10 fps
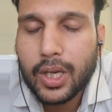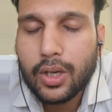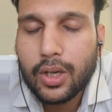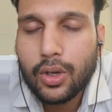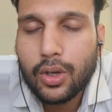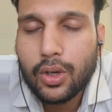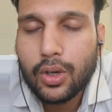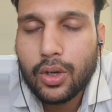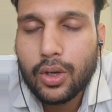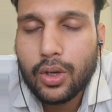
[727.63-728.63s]
not have
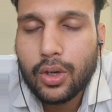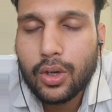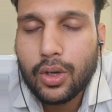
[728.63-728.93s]
suited